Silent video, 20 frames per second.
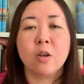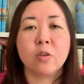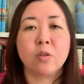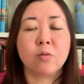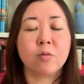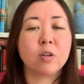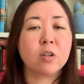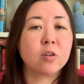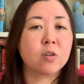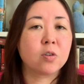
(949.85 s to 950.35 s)

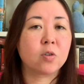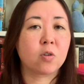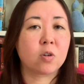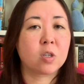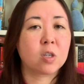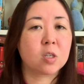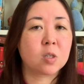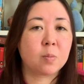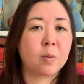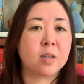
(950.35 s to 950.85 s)
thrillers or
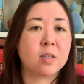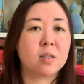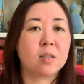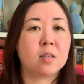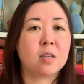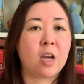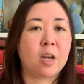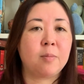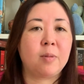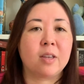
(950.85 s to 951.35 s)
suspense
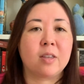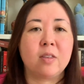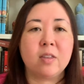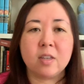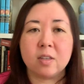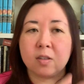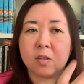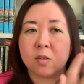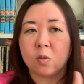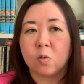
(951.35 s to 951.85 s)
type, like
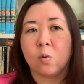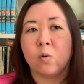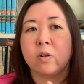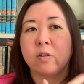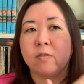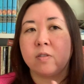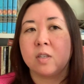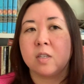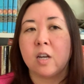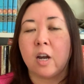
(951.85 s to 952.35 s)
this sort
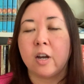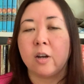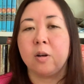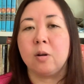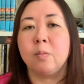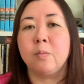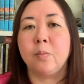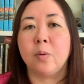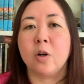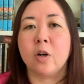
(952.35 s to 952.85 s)
of
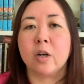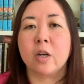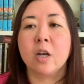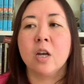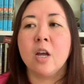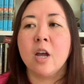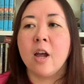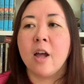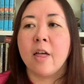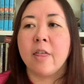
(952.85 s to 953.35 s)
style book
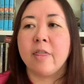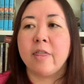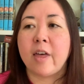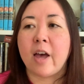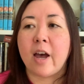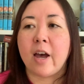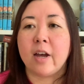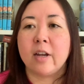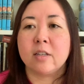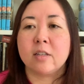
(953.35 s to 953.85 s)

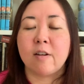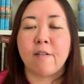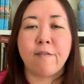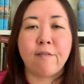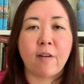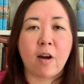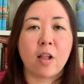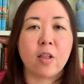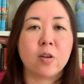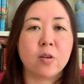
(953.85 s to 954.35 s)
that
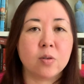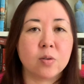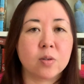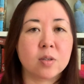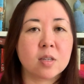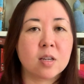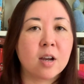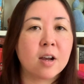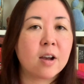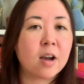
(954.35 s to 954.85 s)

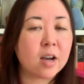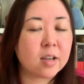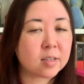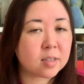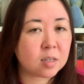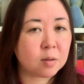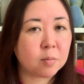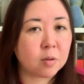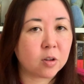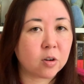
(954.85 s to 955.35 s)
follows a
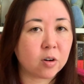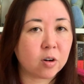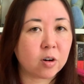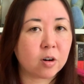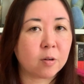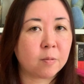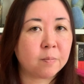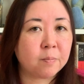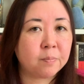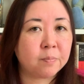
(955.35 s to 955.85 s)

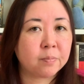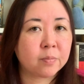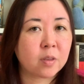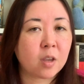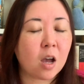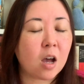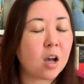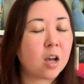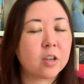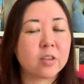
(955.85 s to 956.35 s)
similar,
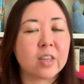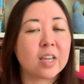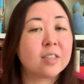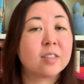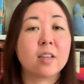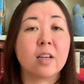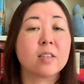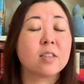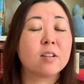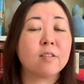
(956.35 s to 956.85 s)
that
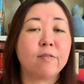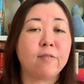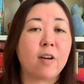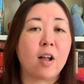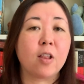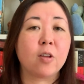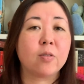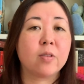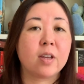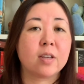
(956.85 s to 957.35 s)
doesn't
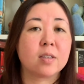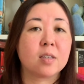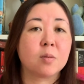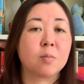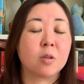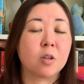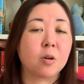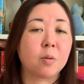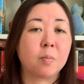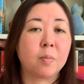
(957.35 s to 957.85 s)
follow that
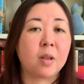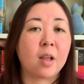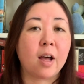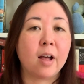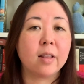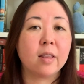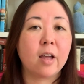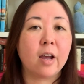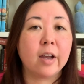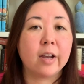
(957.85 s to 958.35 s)
similar
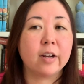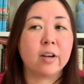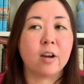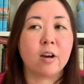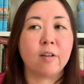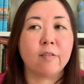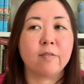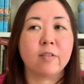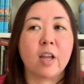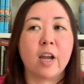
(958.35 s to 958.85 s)
plot line
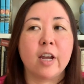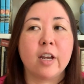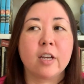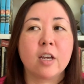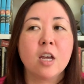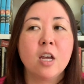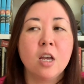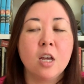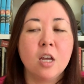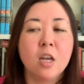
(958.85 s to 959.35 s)
of
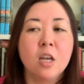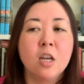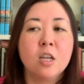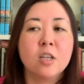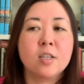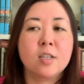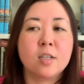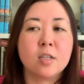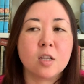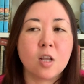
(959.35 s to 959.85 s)
like
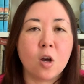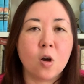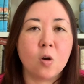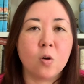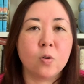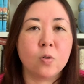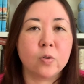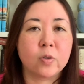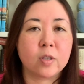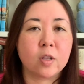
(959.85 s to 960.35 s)

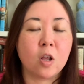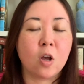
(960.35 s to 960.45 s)
slow